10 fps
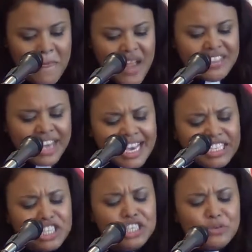
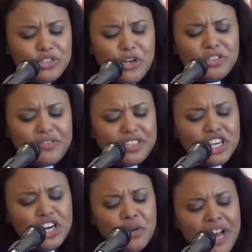These are the results of a
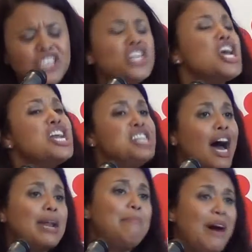generation
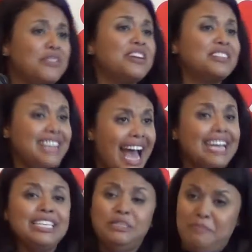not about their
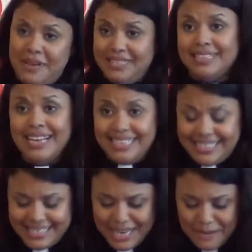daddy's
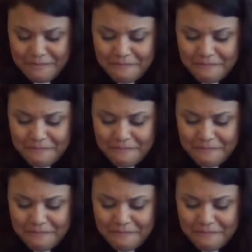business.